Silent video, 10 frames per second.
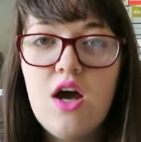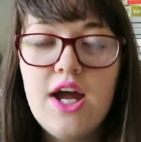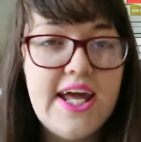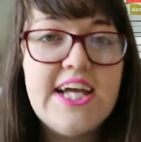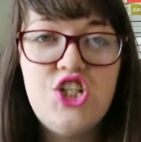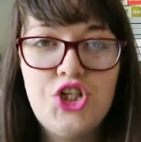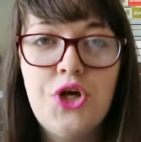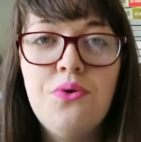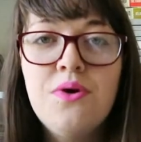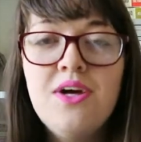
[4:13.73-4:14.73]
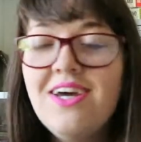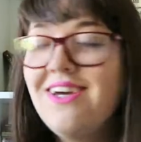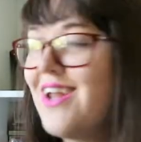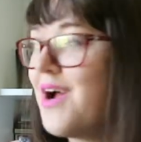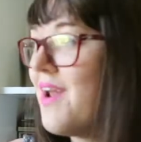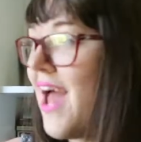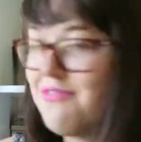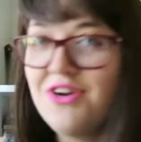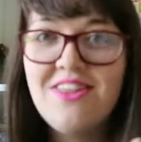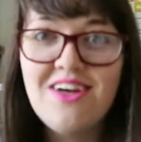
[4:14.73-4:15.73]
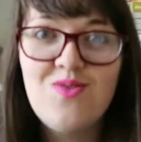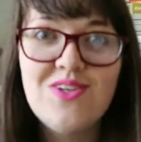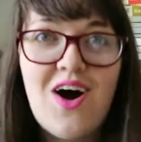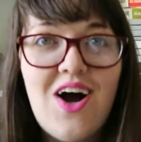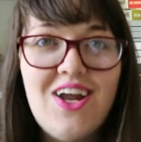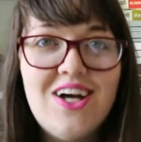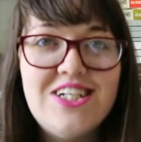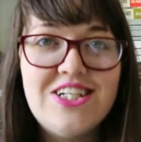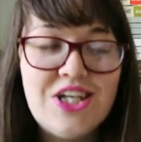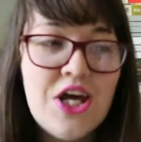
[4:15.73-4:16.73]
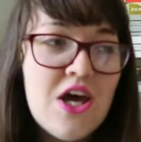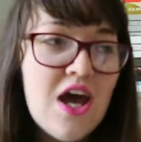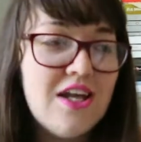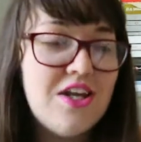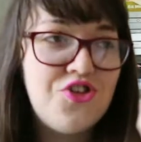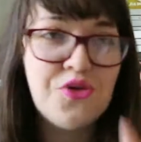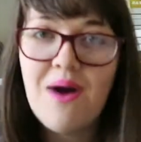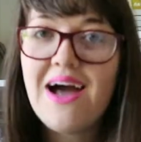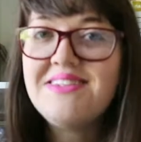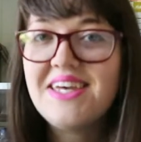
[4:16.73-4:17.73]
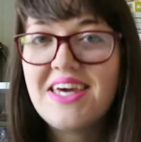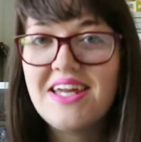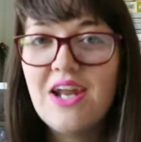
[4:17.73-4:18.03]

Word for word: an issue, you know, and everything was highlighted and dramatic,